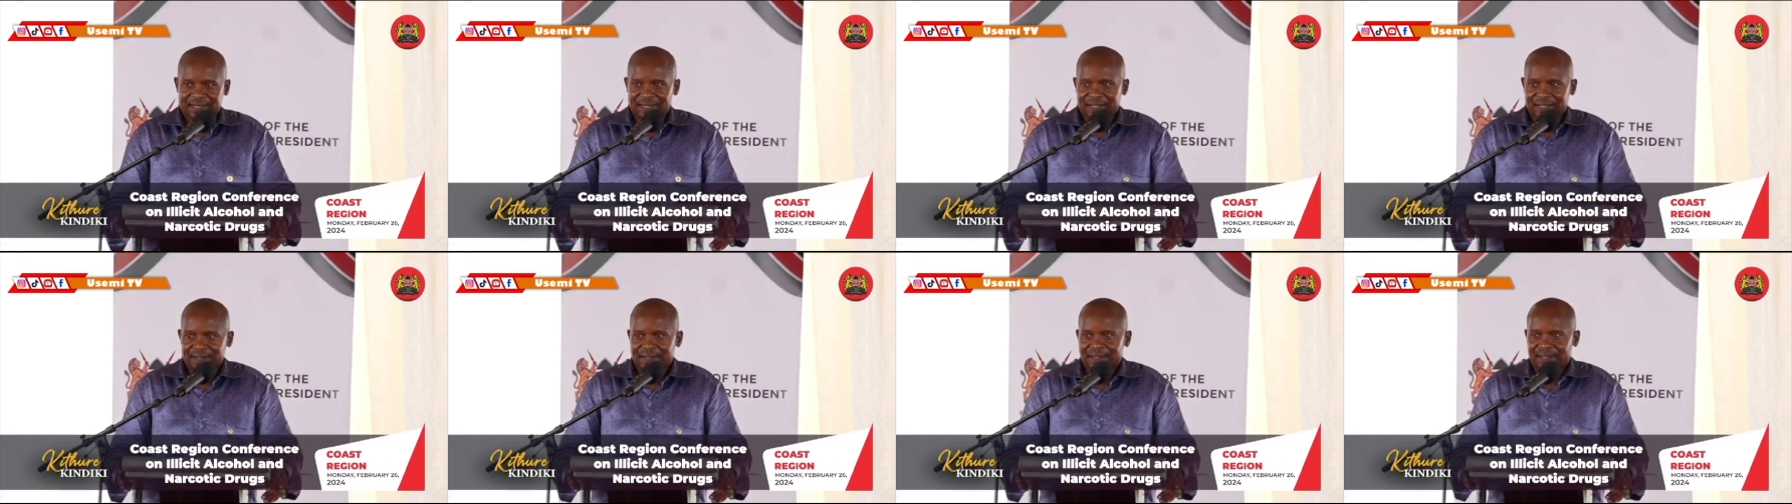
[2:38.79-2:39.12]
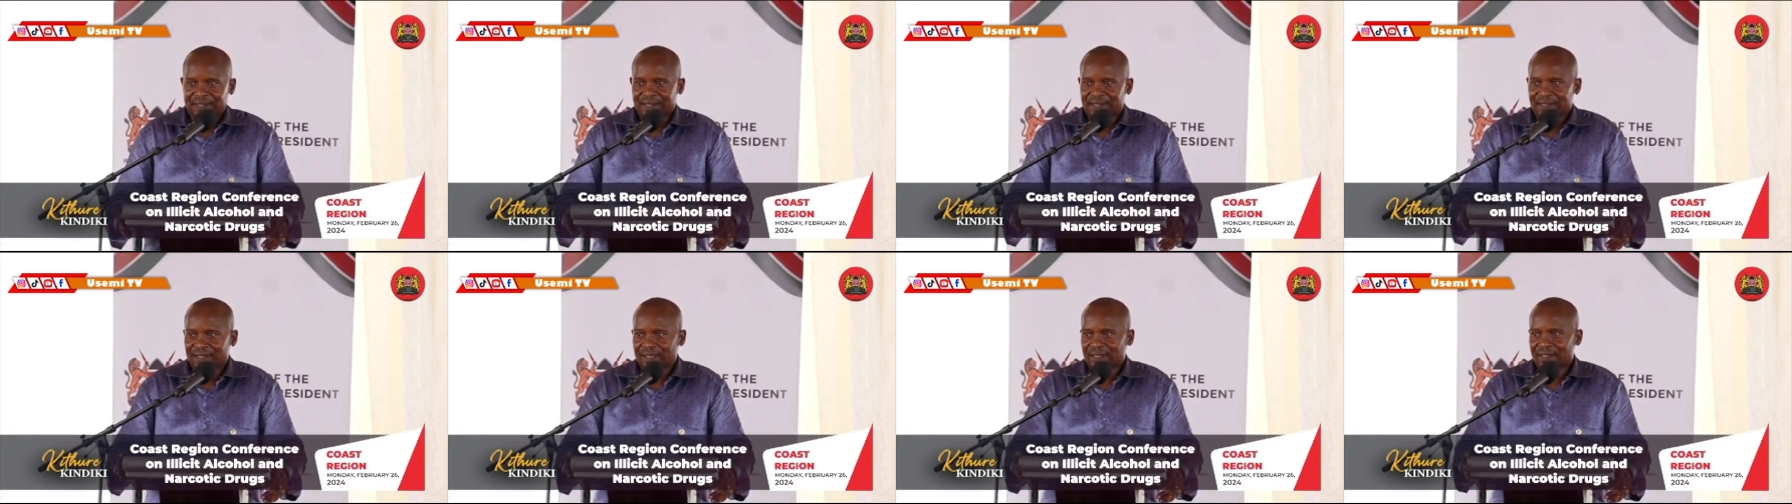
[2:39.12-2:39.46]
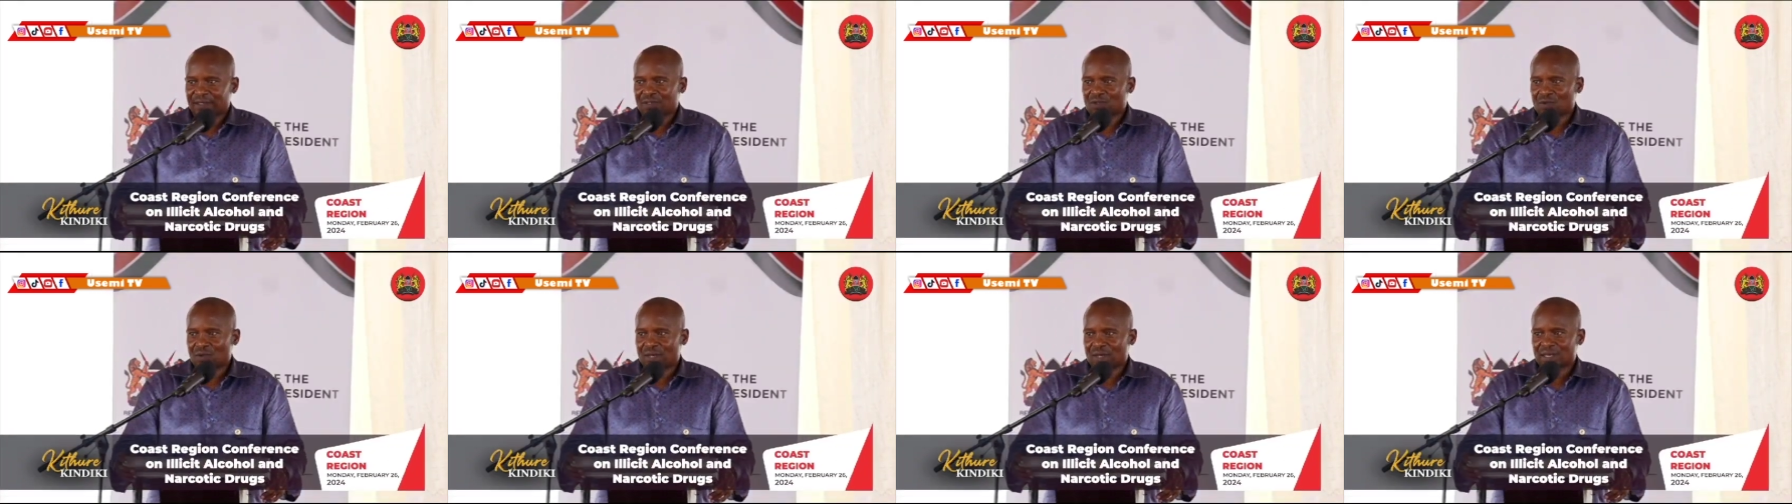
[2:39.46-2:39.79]
and
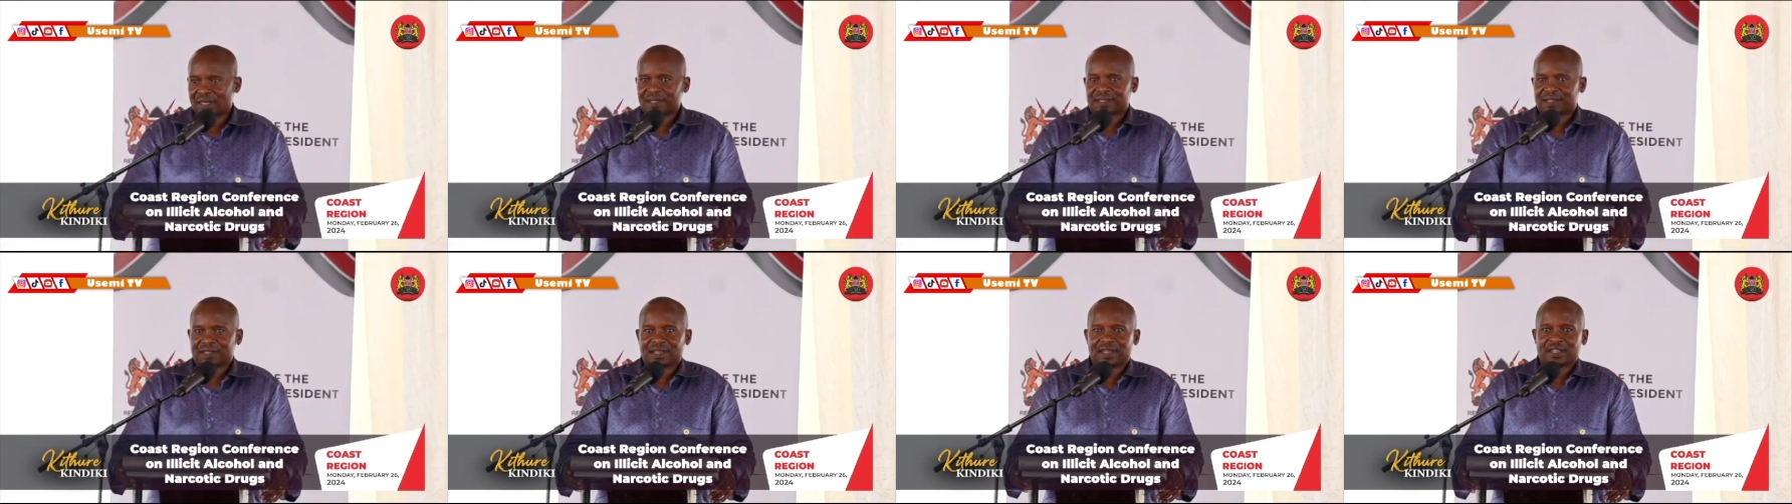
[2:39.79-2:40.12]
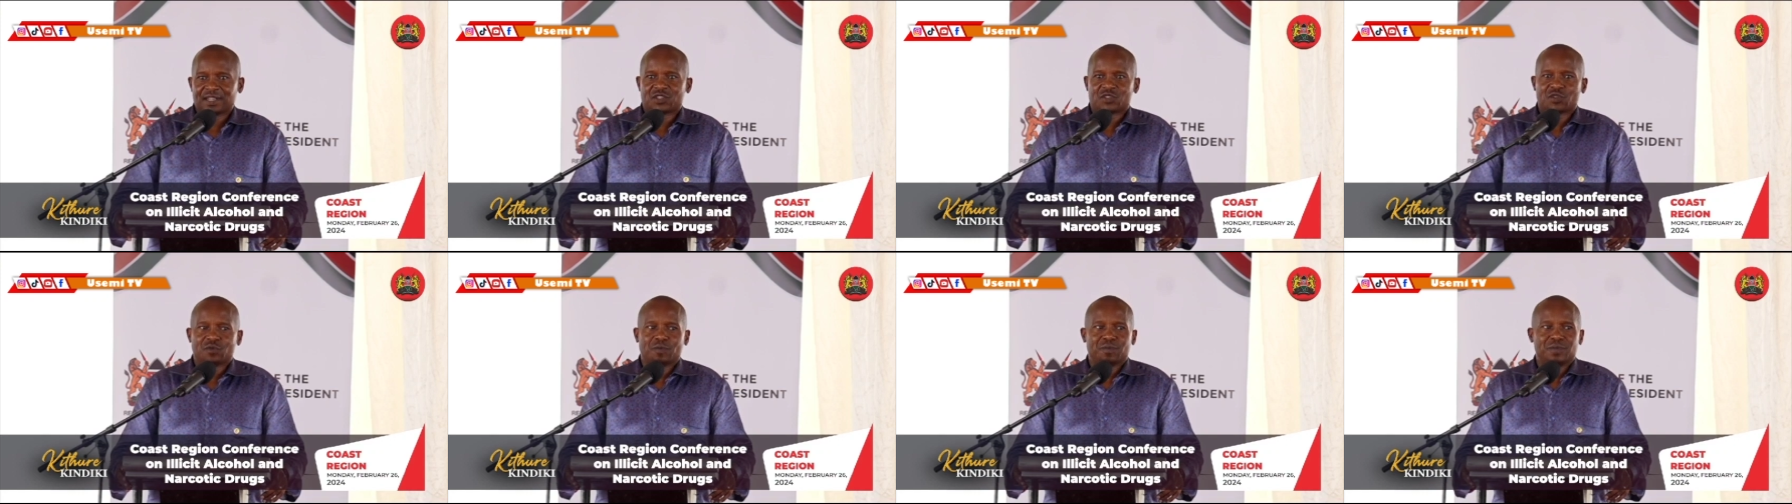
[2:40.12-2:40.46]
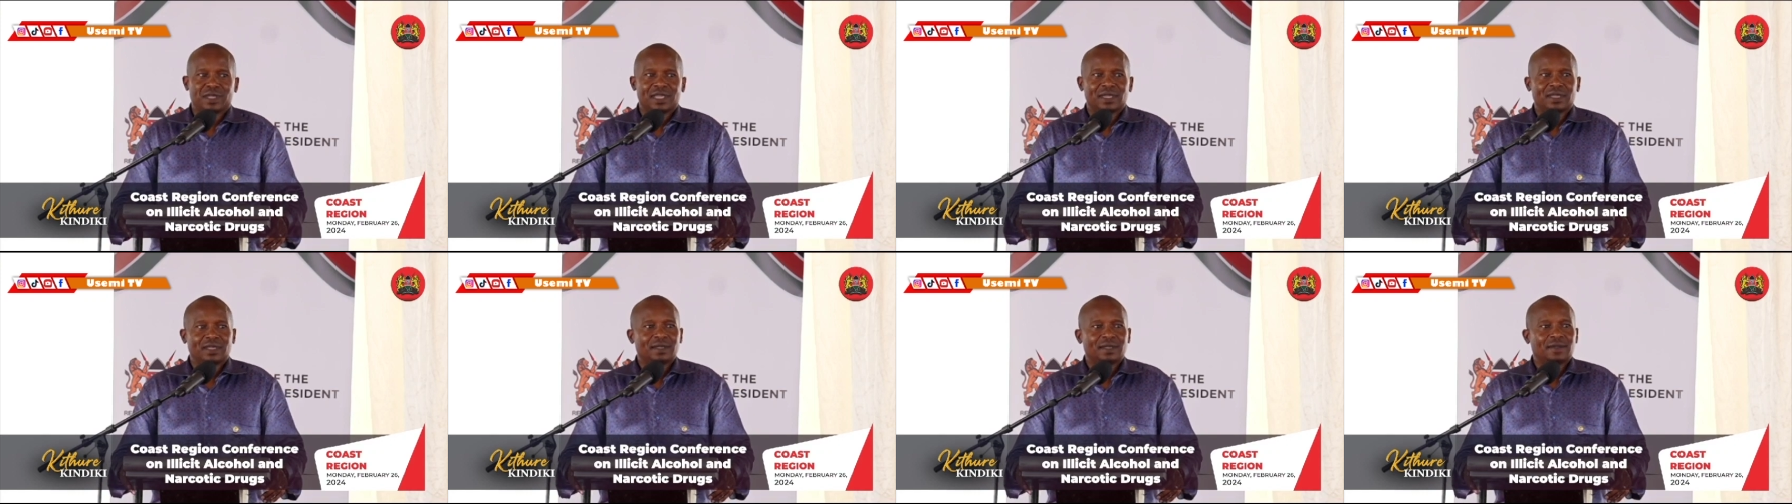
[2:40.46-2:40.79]
sisters who are listening to
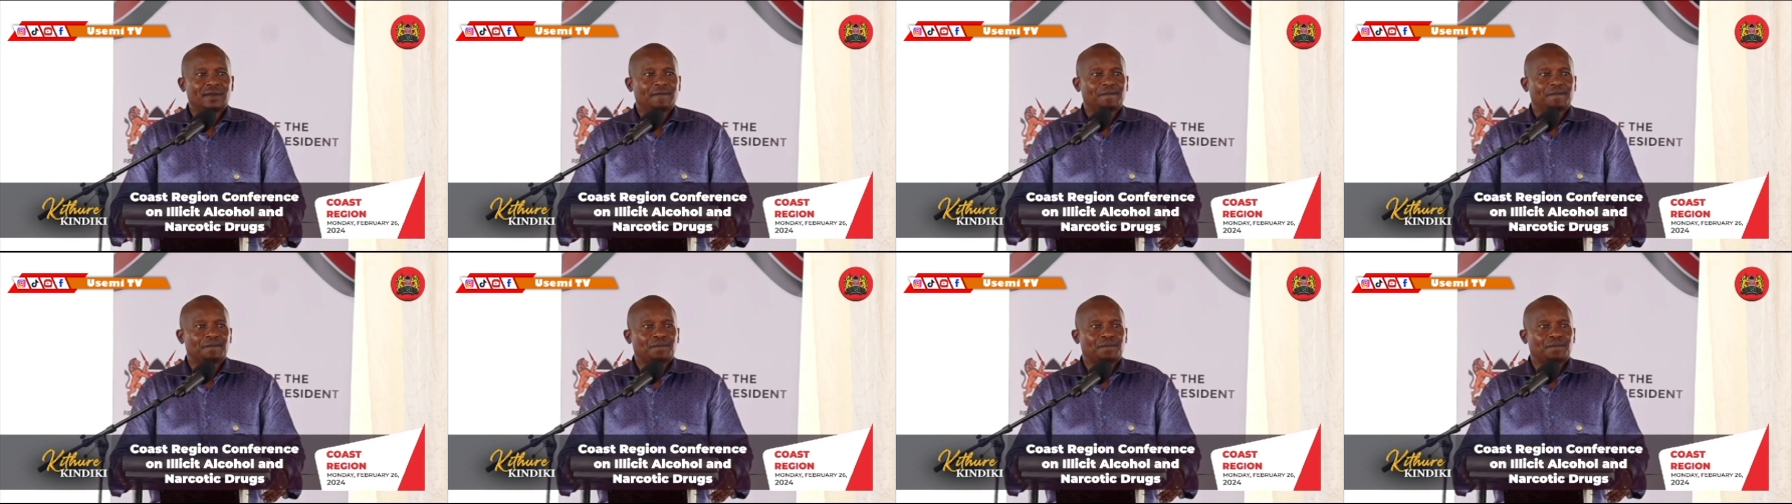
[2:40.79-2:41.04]
me